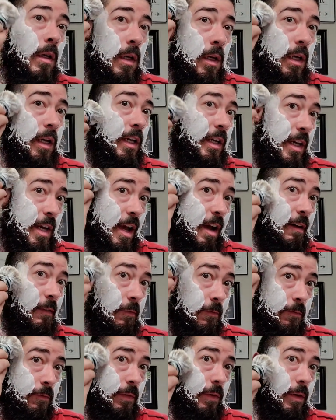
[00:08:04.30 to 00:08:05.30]

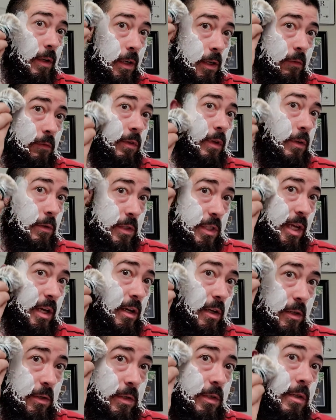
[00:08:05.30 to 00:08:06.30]
enough of those
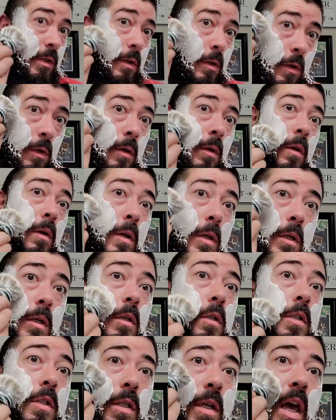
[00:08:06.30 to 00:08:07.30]
hairs
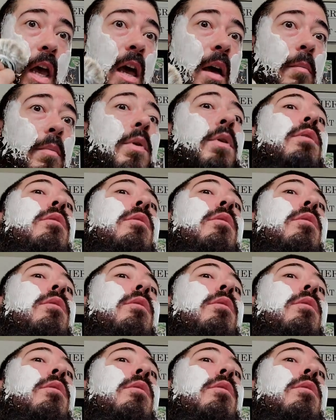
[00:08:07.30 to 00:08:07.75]
snap